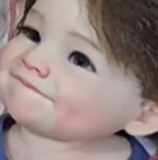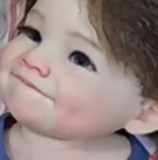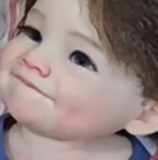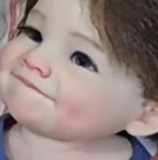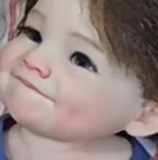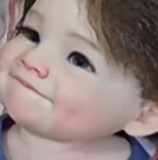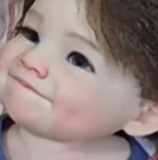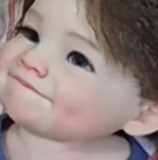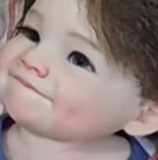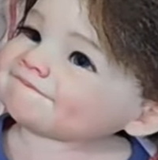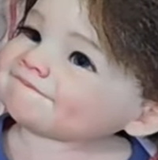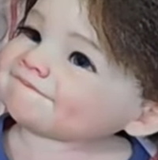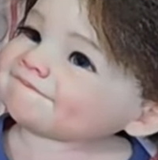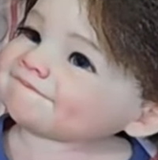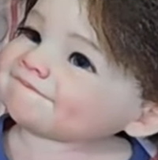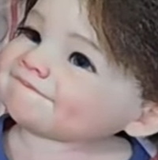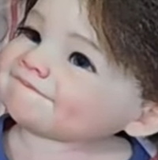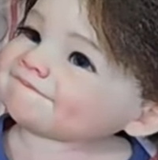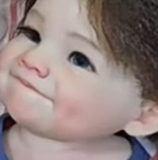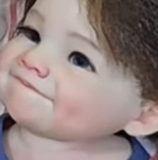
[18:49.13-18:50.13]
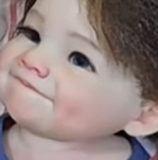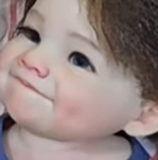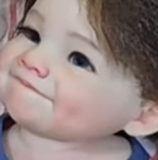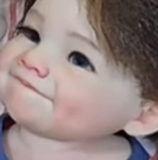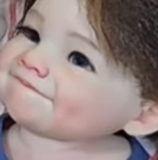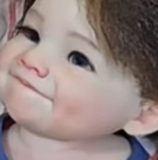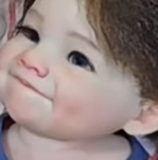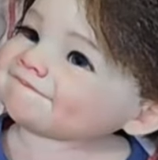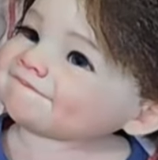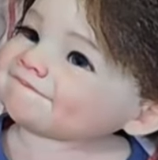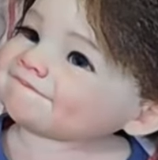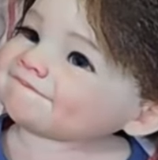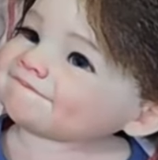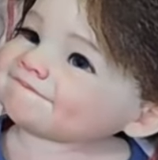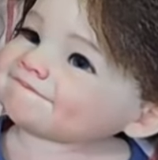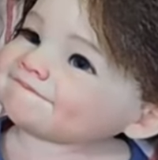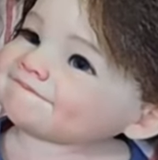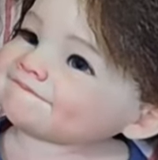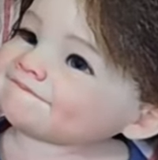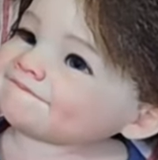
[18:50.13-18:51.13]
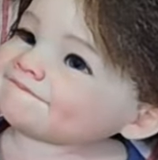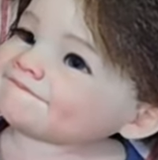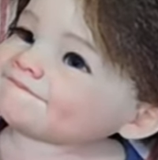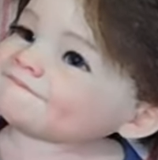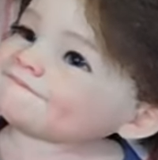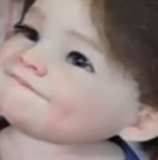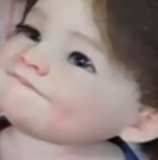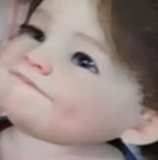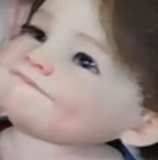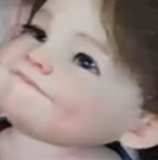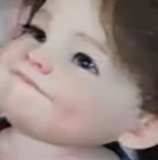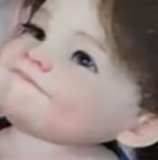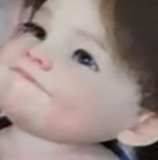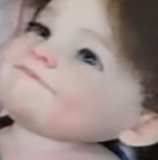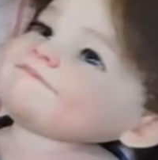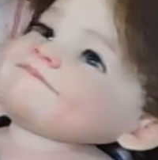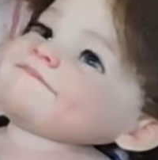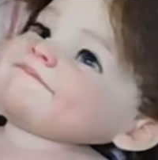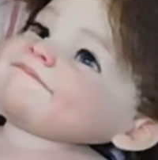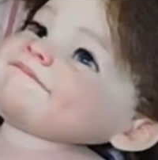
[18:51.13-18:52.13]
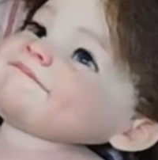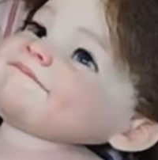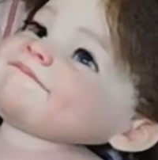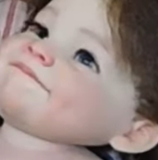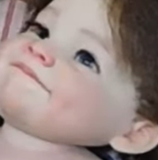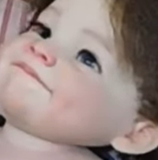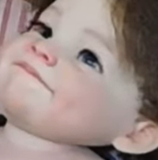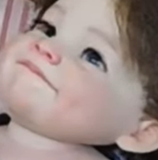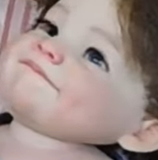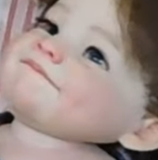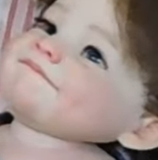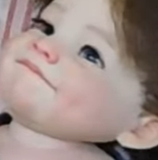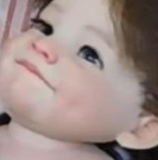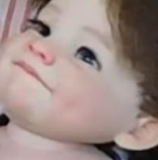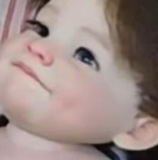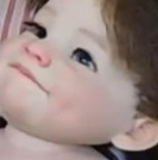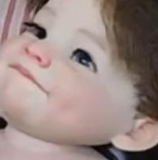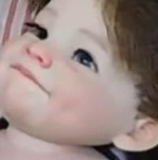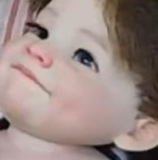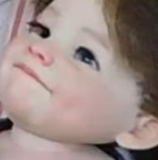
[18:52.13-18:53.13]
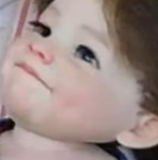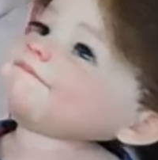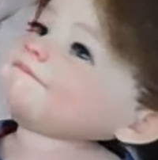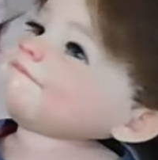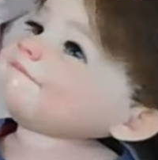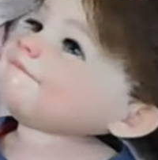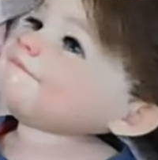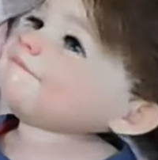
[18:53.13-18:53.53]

(silent)